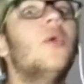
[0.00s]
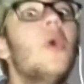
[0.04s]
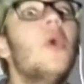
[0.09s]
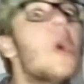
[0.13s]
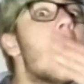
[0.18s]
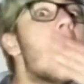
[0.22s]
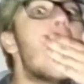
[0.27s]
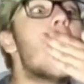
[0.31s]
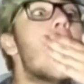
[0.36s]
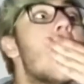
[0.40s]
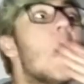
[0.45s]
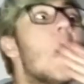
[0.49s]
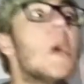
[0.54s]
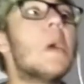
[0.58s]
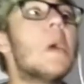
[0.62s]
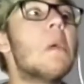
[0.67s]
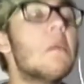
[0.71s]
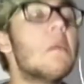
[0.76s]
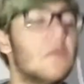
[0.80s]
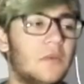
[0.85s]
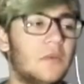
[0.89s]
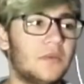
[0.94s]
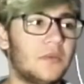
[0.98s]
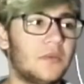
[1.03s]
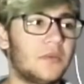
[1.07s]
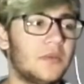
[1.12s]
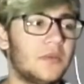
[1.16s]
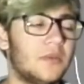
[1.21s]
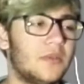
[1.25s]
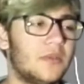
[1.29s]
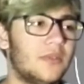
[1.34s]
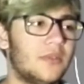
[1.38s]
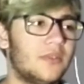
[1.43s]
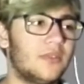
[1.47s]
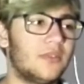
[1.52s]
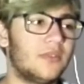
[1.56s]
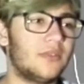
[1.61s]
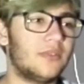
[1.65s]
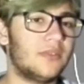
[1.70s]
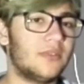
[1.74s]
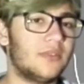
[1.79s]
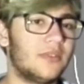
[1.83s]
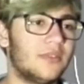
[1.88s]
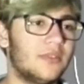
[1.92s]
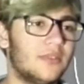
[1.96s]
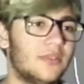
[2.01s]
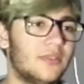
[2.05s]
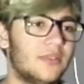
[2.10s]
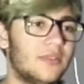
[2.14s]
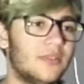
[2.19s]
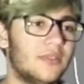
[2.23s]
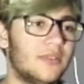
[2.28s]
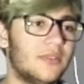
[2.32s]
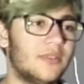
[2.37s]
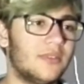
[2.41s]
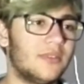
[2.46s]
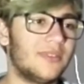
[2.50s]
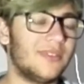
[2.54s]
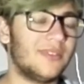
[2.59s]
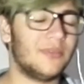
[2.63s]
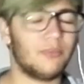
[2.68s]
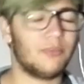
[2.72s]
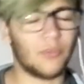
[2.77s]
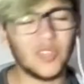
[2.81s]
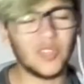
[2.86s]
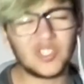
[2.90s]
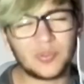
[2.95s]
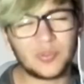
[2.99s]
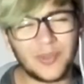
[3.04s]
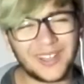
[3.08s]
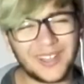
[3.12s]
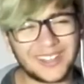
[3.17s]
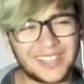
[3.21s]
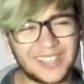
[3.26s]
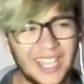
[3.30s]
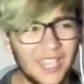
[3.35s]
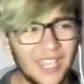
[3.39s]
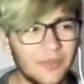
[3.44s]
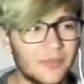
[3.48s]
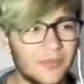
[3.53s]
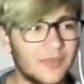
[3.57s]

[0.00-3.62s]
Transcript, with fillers: Simulator for a much better game. Much better game?